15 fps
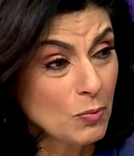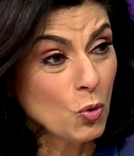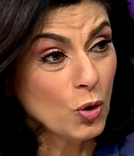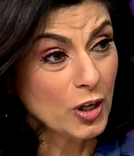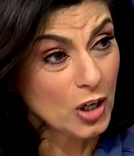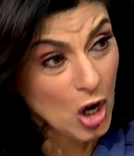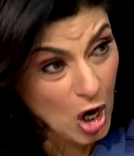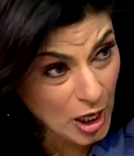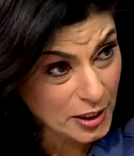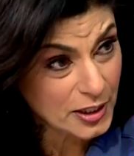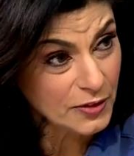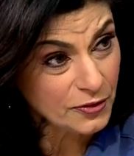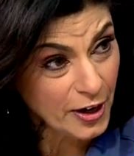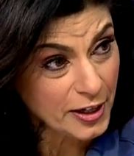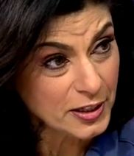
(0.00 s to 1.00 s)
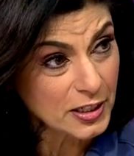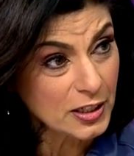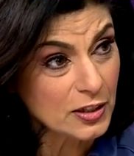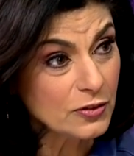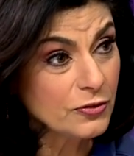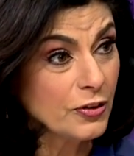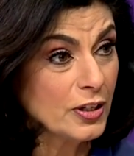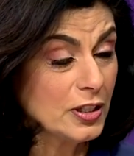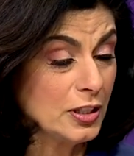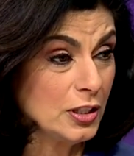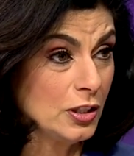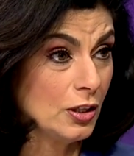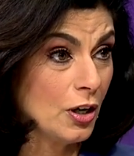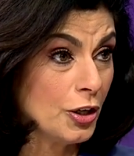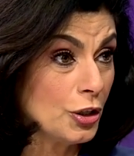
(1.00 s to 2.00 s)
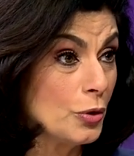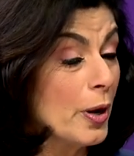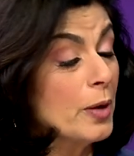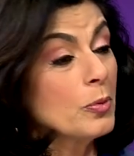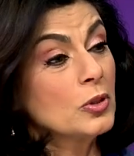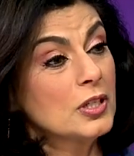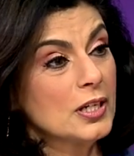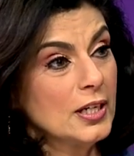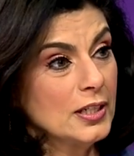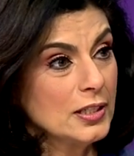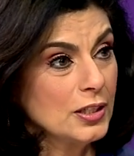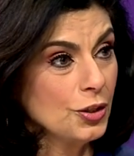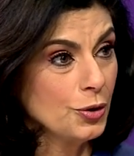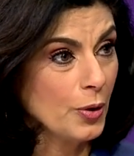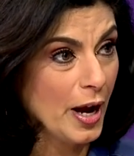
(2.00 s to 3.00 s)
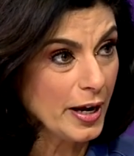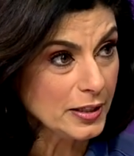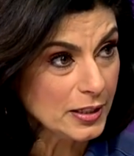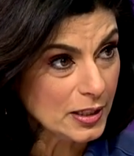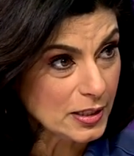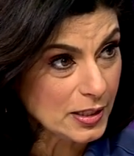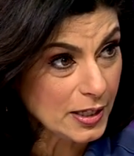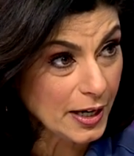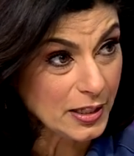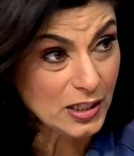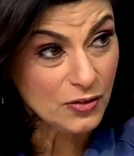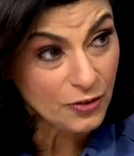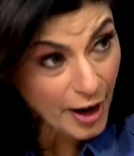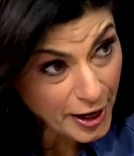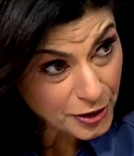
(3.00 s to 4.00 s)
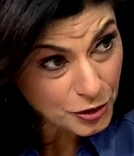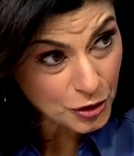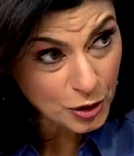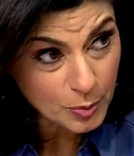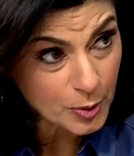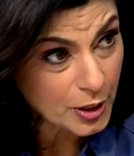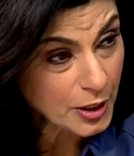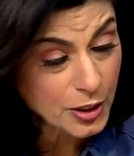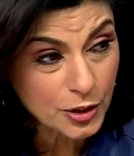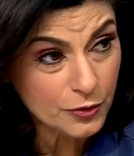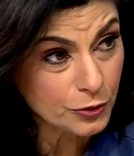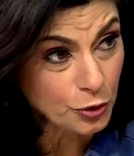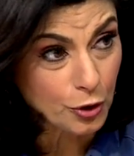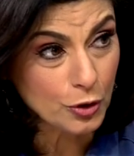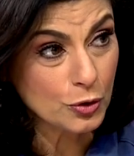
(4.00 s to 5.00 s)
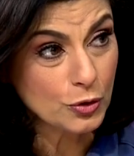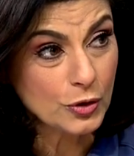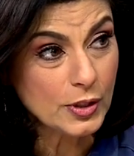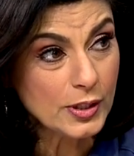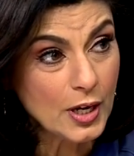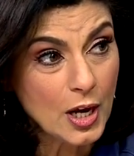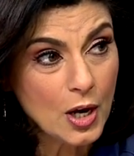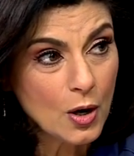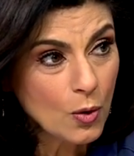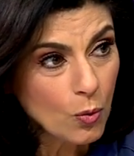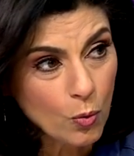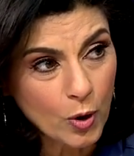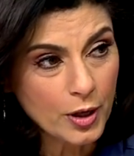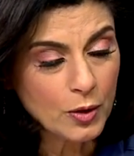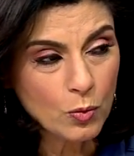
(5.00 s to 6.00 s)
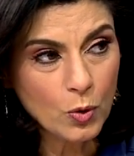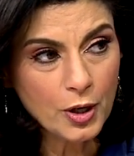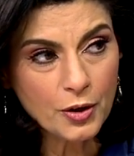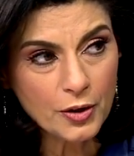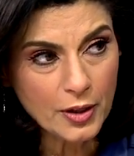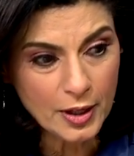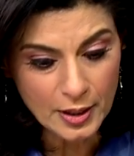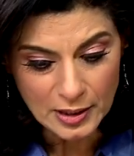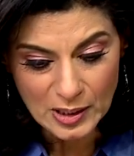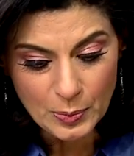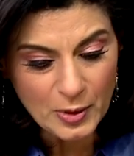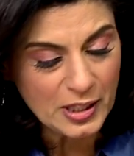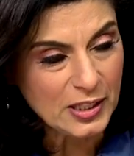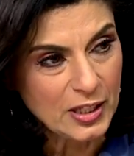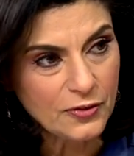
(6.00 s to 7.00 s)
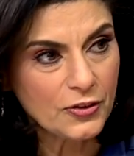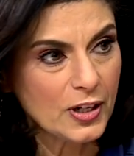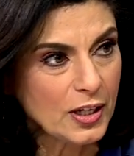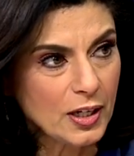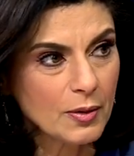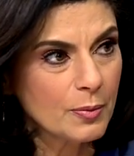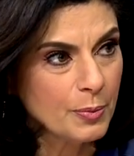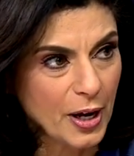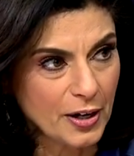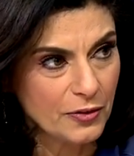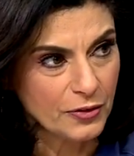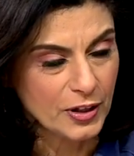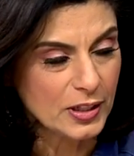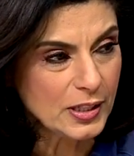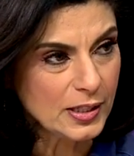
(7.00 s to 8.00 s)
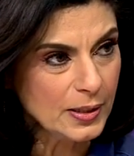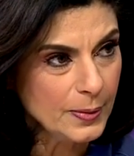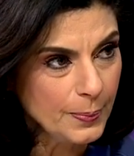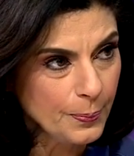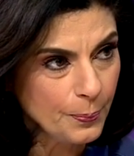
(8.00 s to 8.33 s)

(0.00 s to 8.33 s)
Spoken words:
more cost effective? Are you able to get to accident sites faster because of drones? What are the specific benefits?